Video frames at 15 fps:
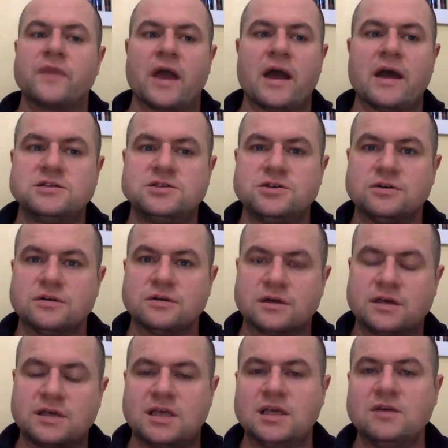as
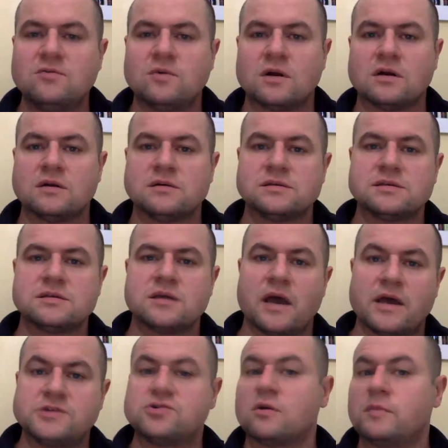your keywords,
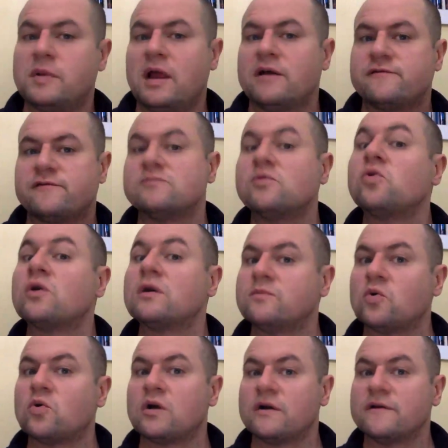as you're applying for more and
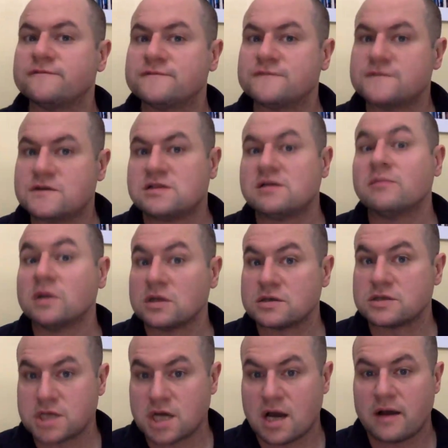more of
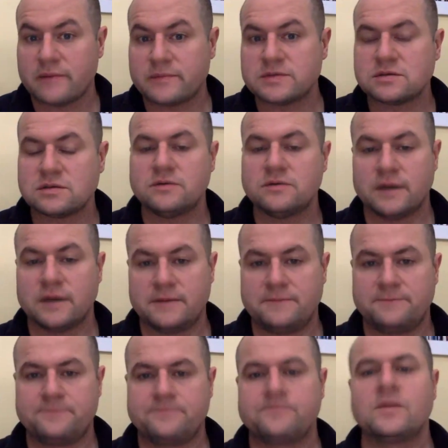similar jobs. Right.
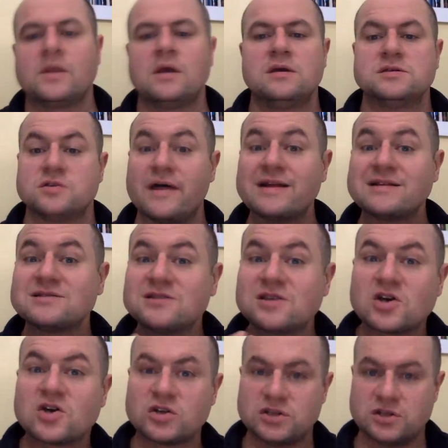So that's the
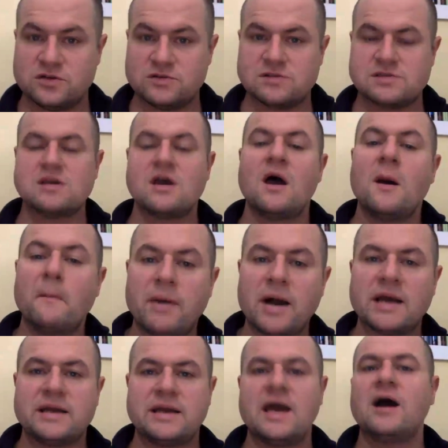good news.
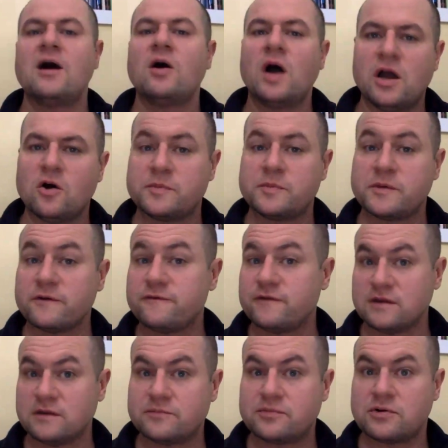By now, I hope you're
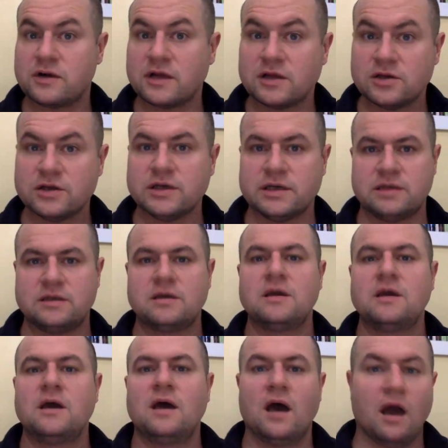feeling pretty good
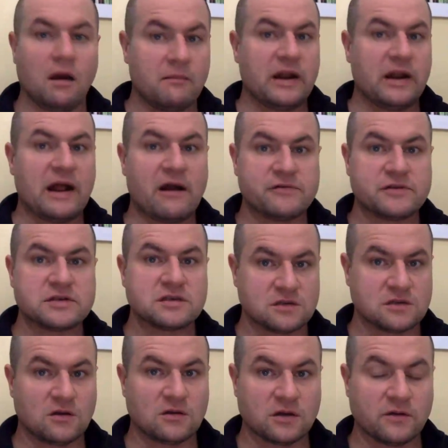about how this
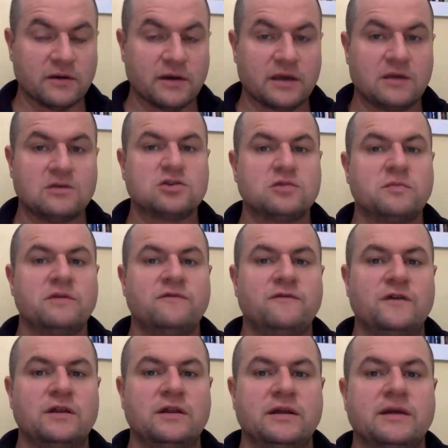is all going. You should be
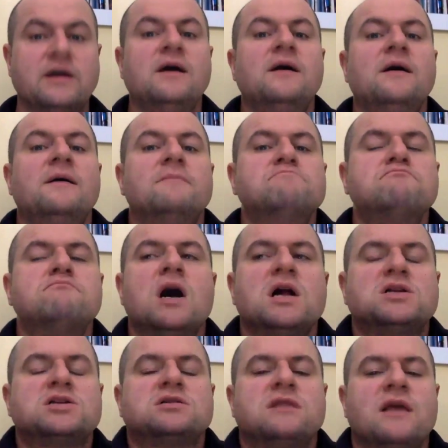feeling
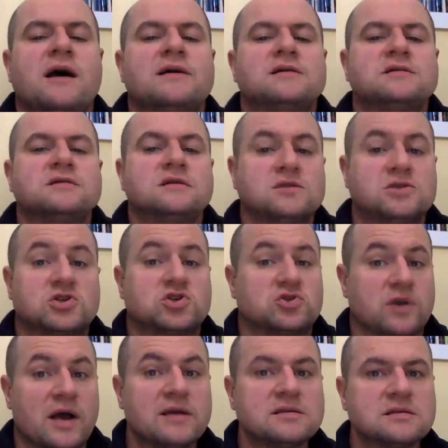much less
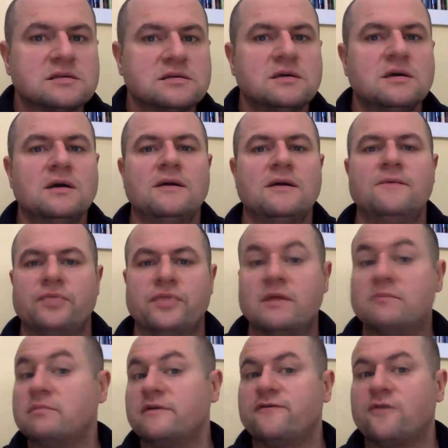stressed
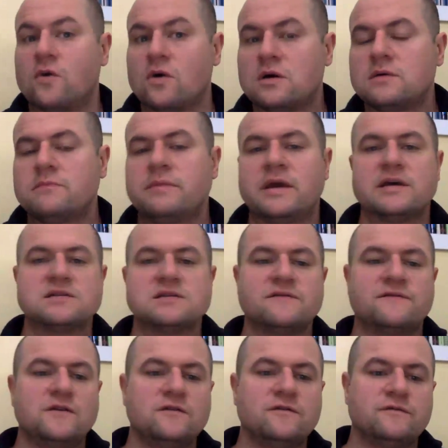than before, because
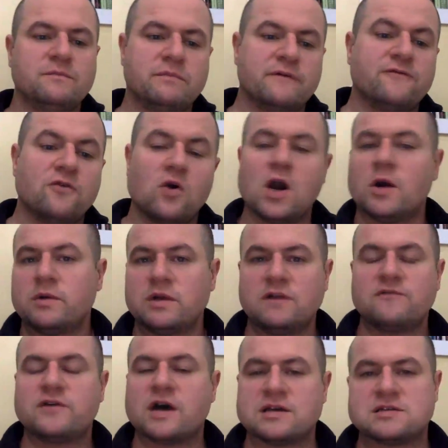when
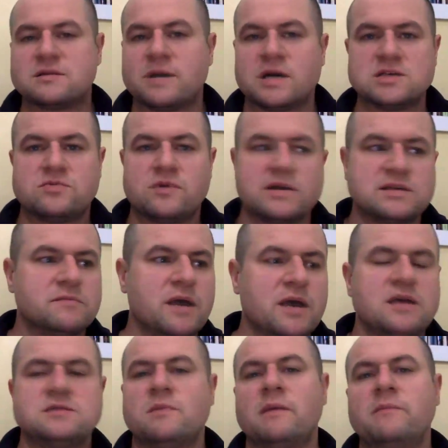you've customized
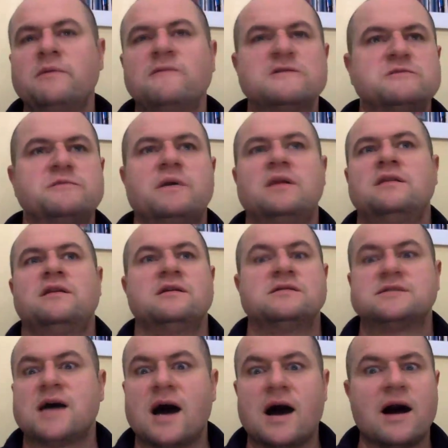resumes, maybe you've spent the
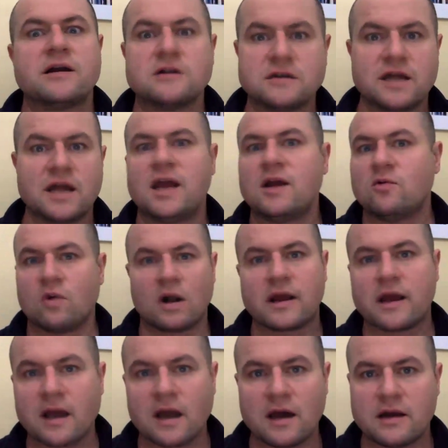entire day
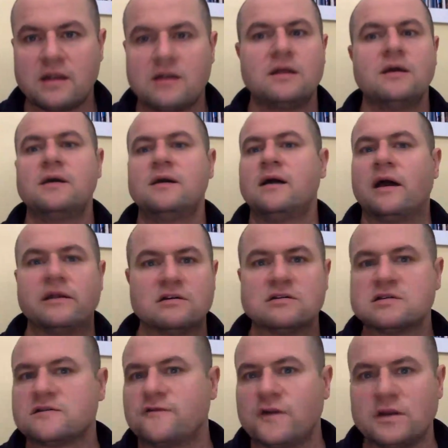working on it and you
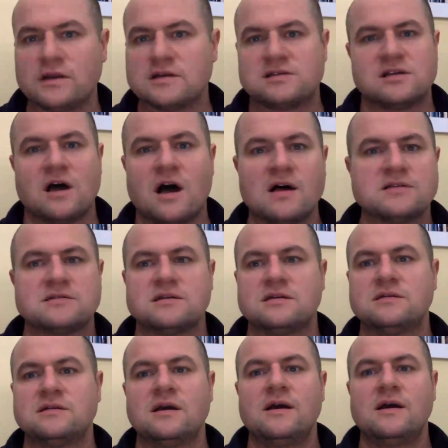just feel
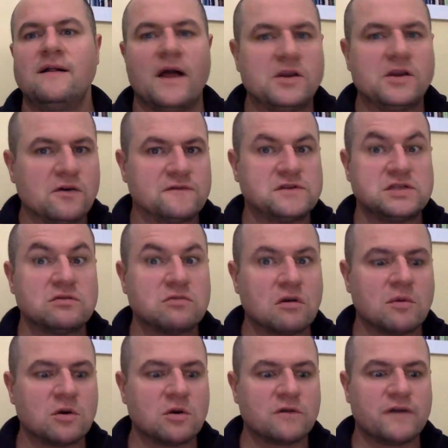exhausted and you have
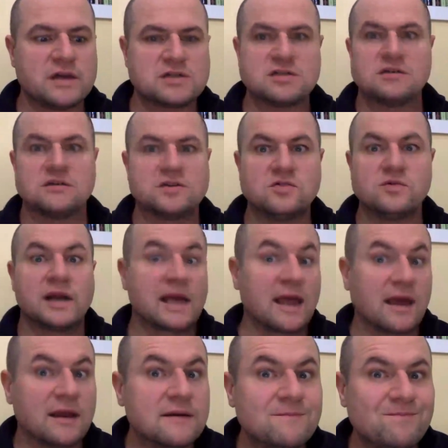zero motivation to do it
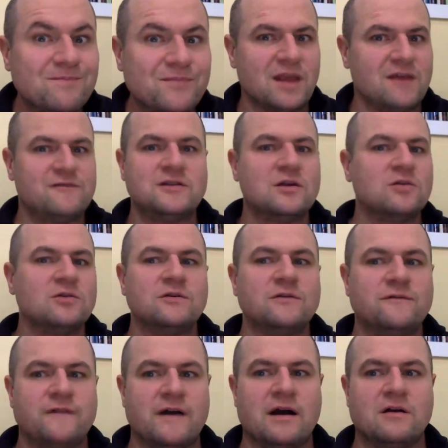again, even though you
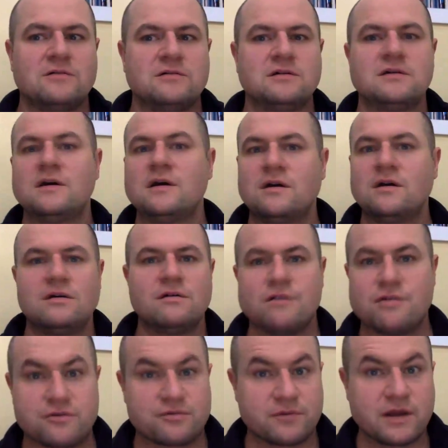found
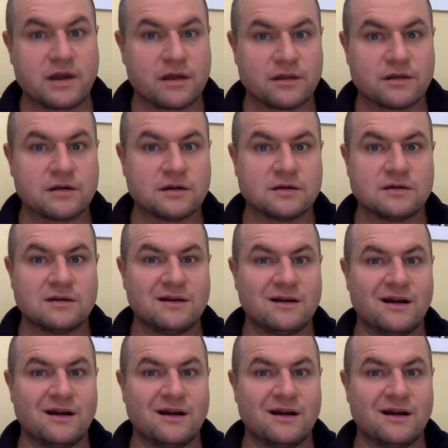3 other